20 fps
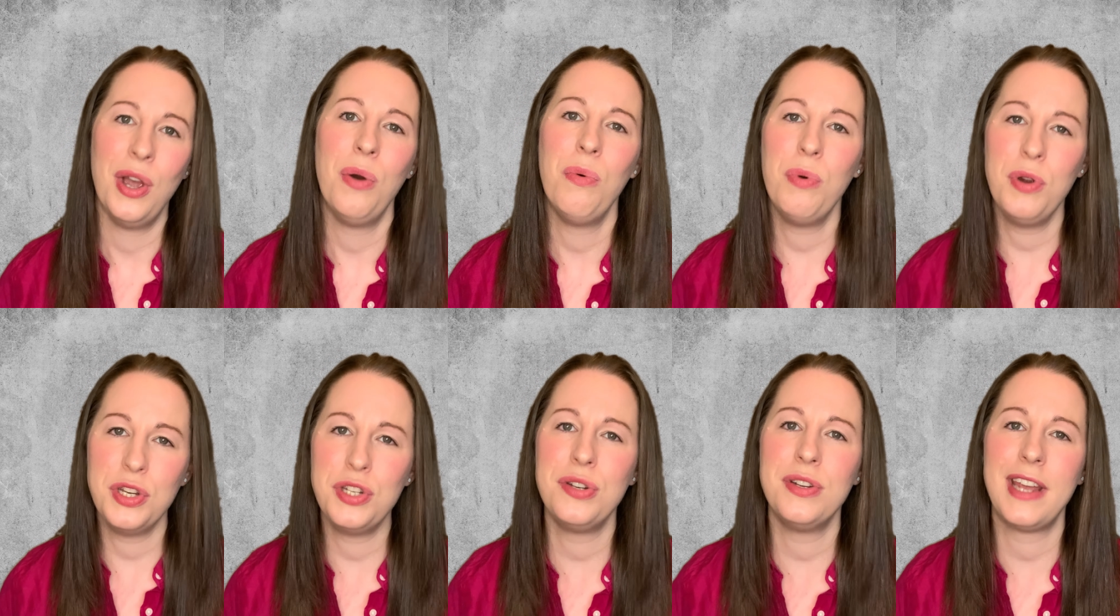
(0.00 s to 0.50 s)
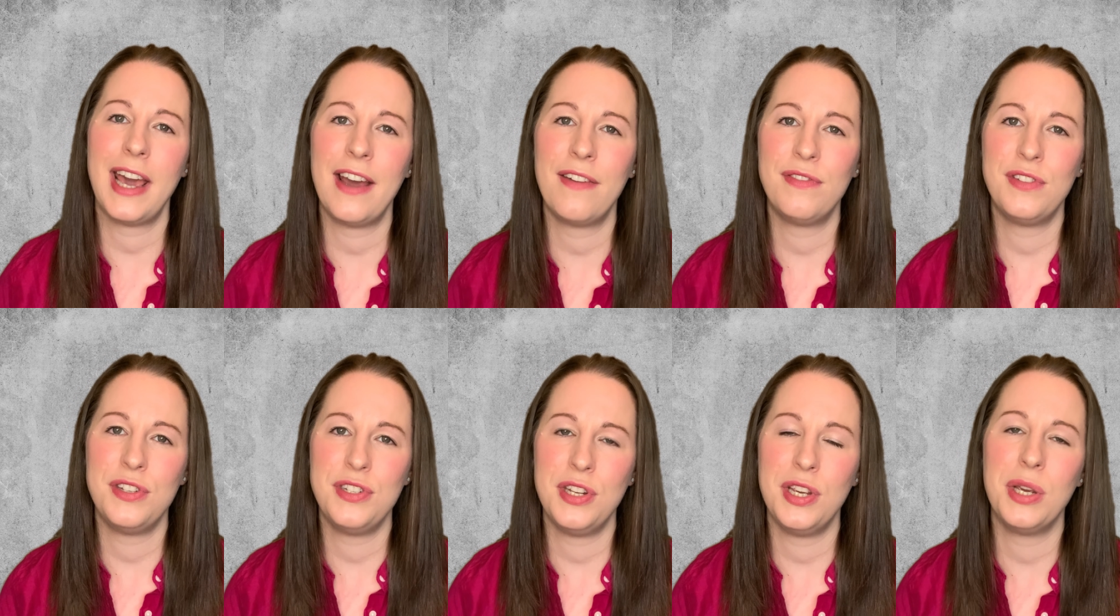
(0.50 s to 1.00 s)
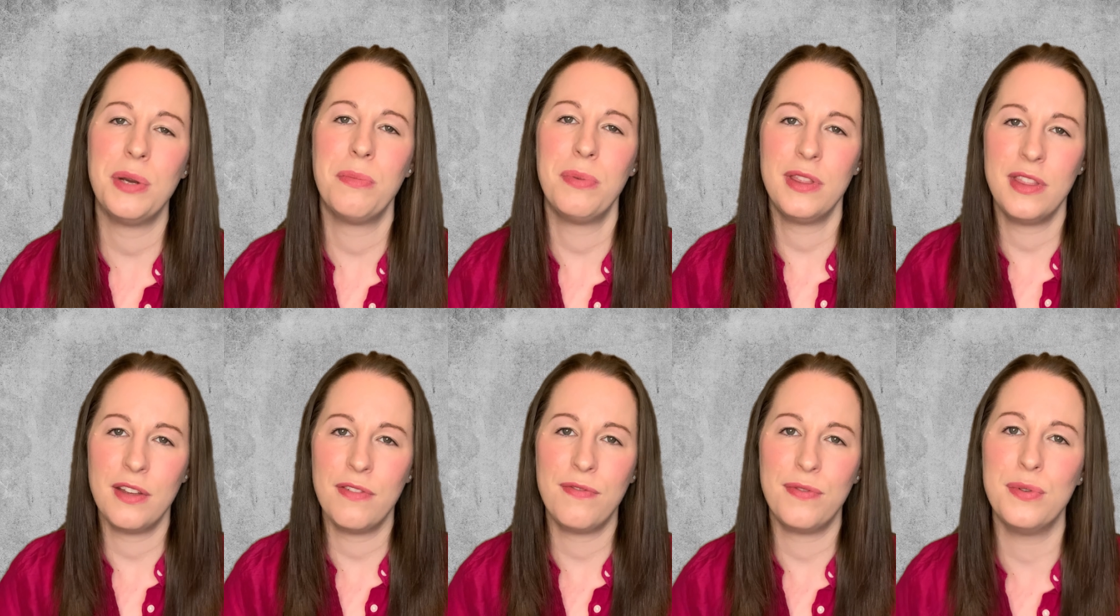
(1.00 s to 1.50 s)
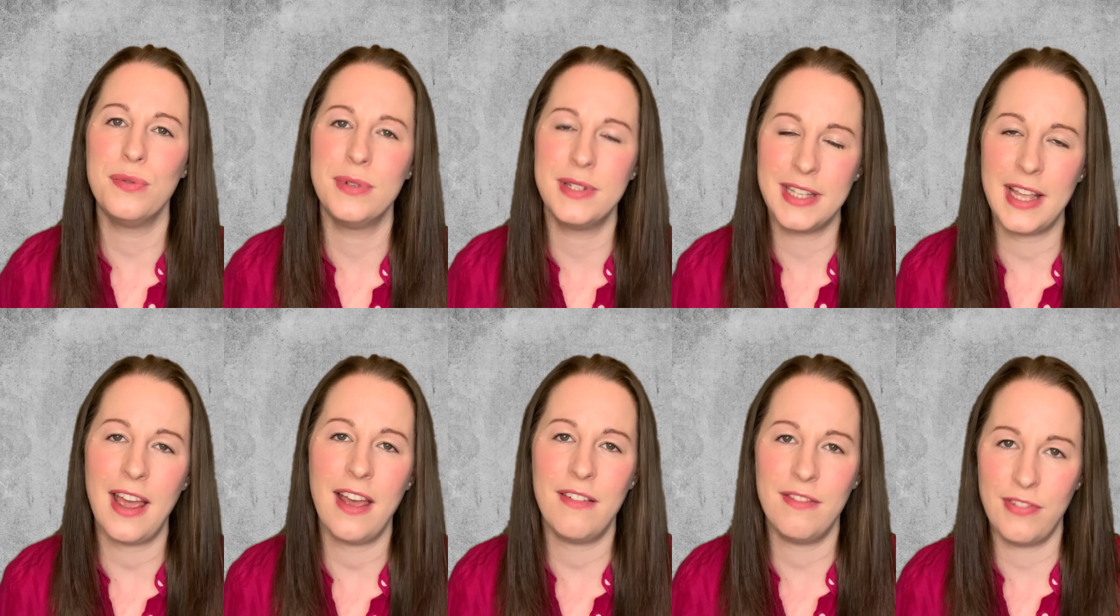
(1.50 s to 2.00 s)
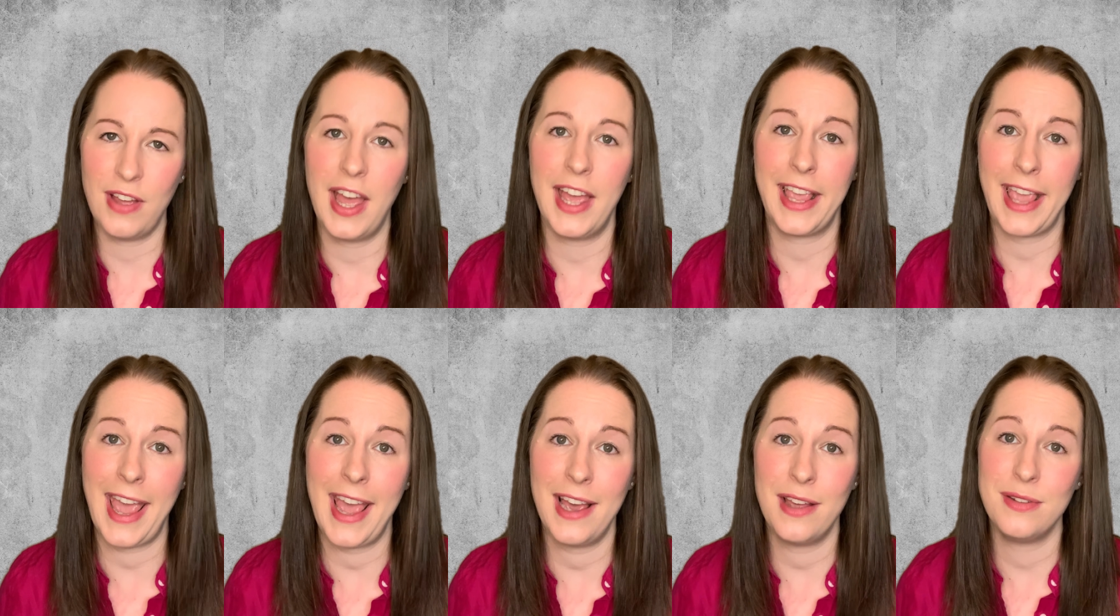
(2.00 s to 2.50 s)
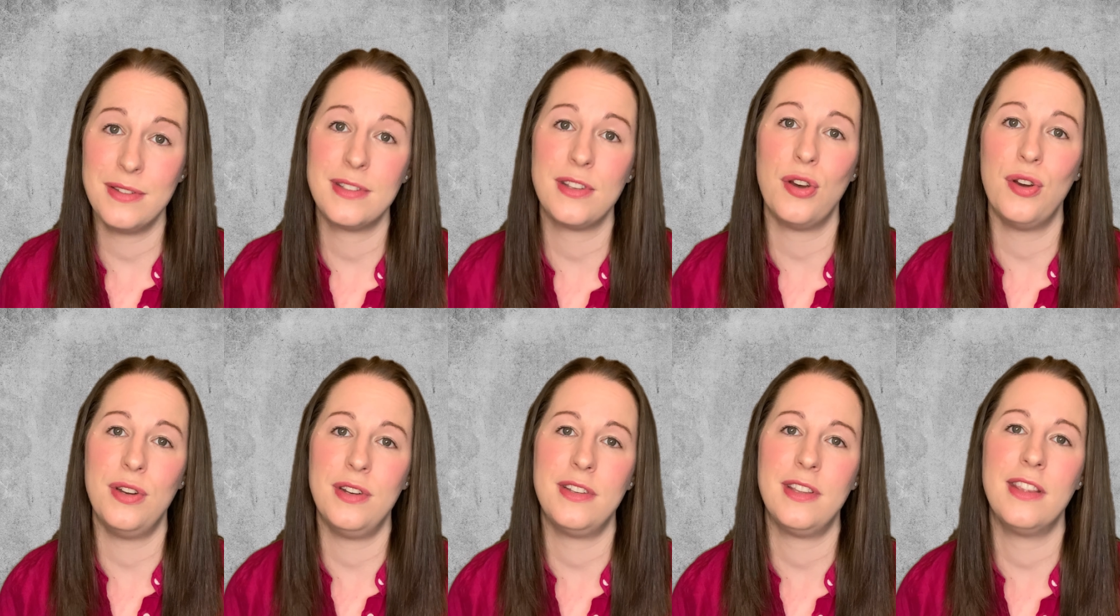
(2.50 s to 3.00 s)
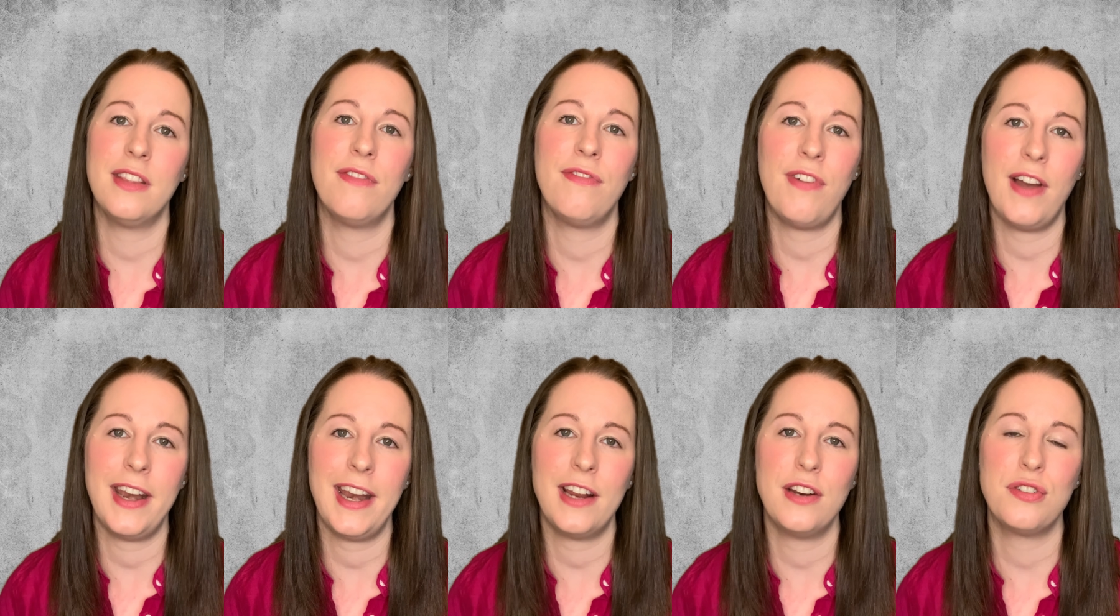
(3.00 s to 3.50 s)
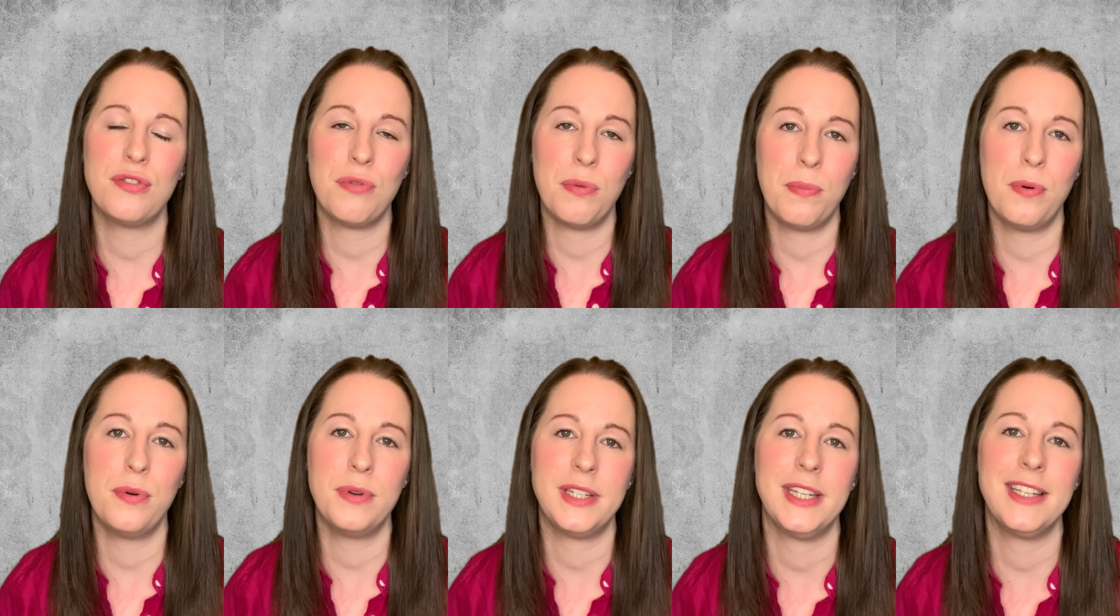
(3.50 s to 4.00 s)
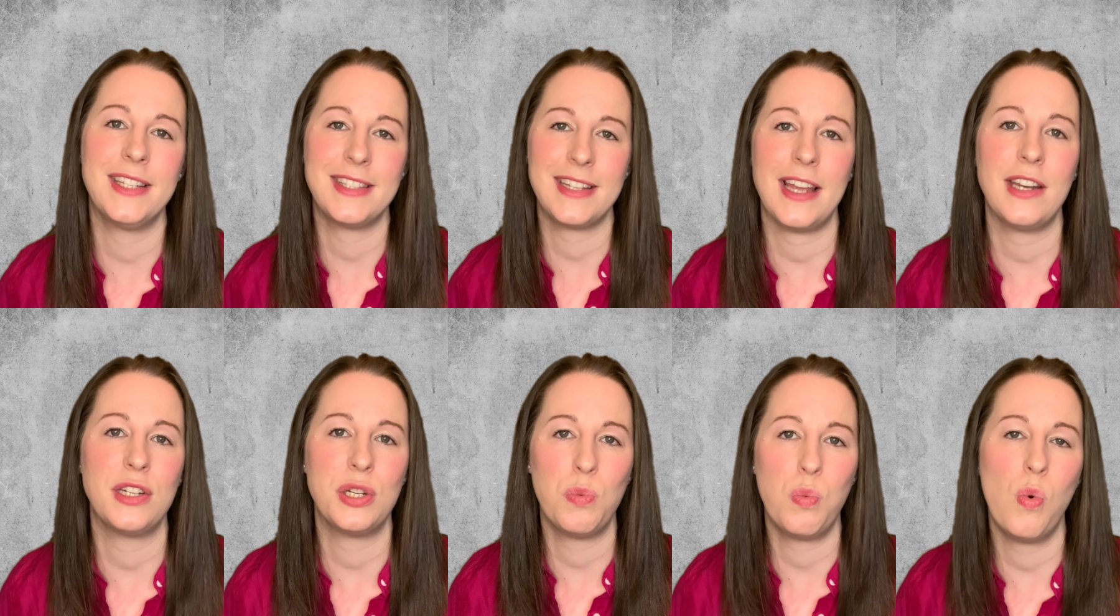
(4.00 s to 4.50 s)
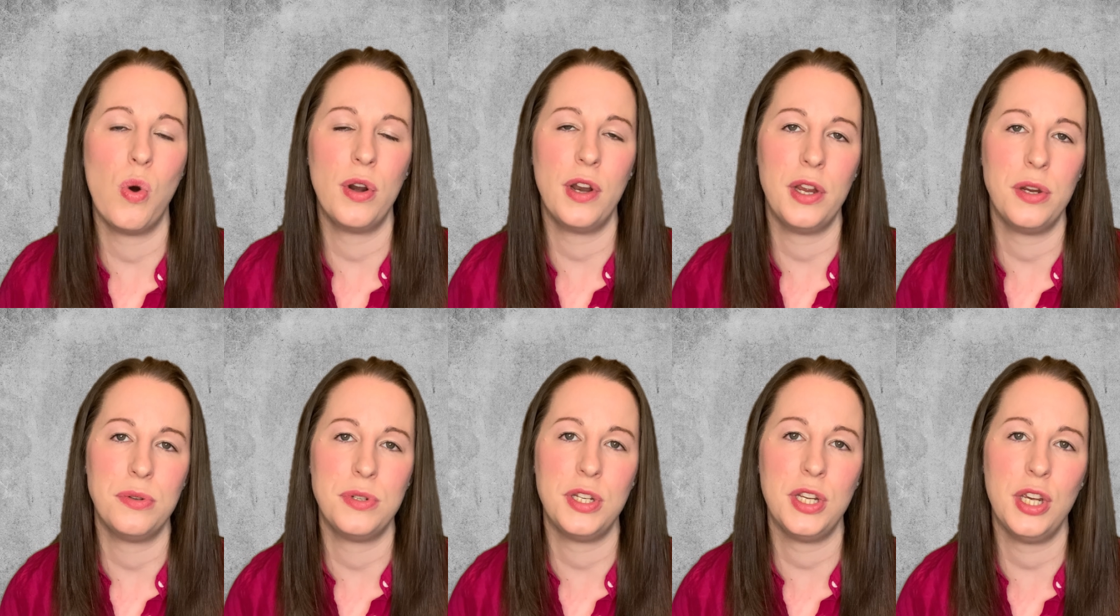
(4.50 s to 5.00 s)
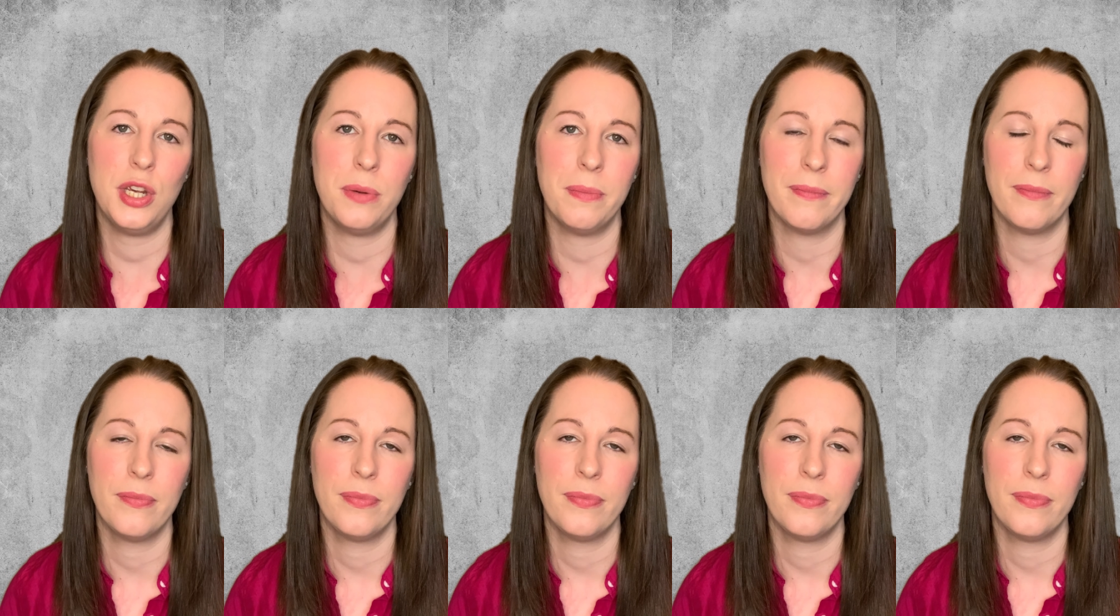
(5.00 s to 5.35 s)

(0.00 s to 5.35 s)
which you'd have to do with the full set of accounts under the Financial Reporting Standard 102.